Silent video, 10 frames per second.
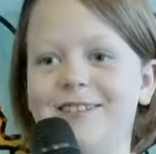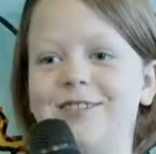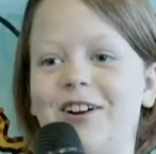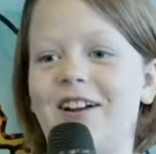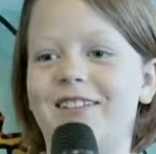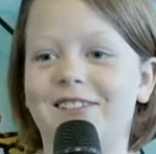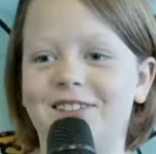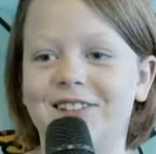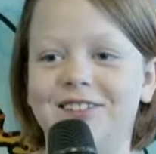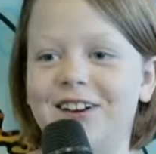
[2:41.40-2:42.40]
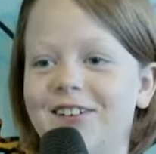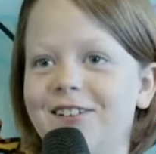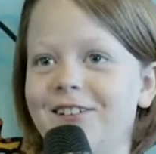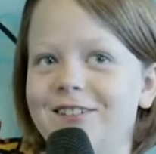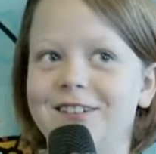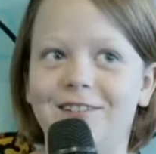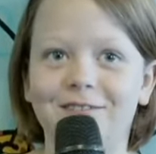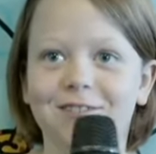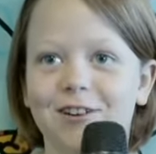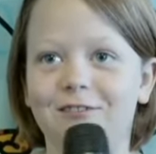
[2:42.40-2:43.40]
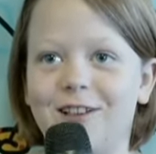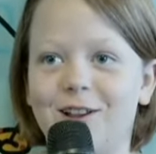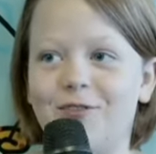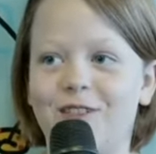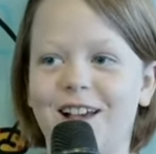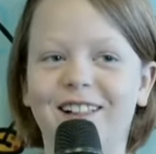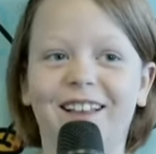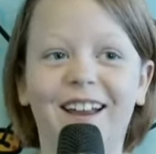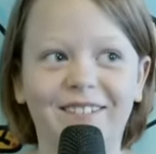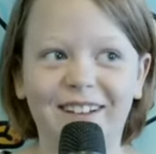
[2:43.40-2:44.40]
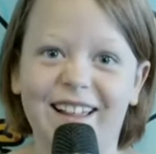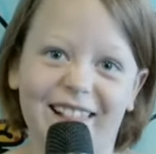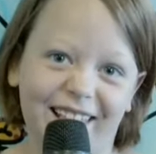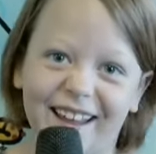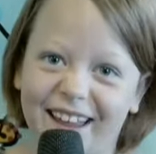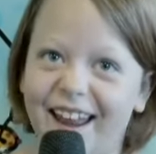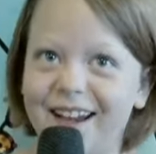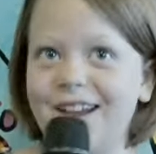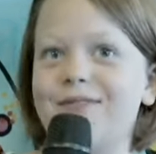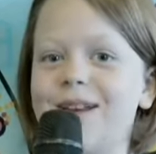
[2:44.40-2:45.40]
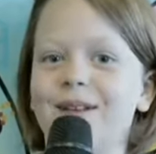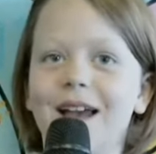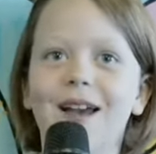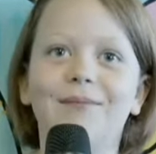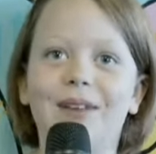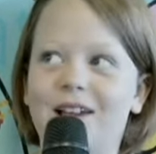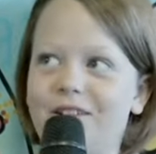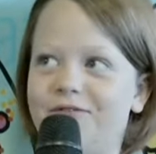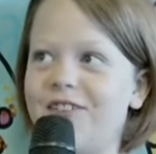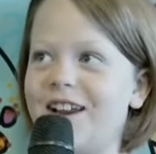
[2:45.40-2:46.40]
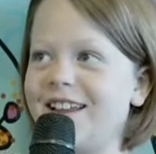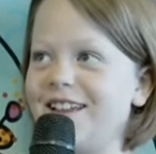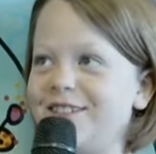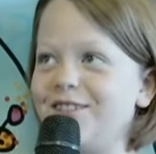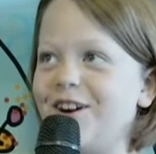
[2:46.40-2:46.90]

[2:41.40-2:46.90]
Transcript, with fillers: He tries to jo- tell jokes. It's hilarious. He can't even make a funny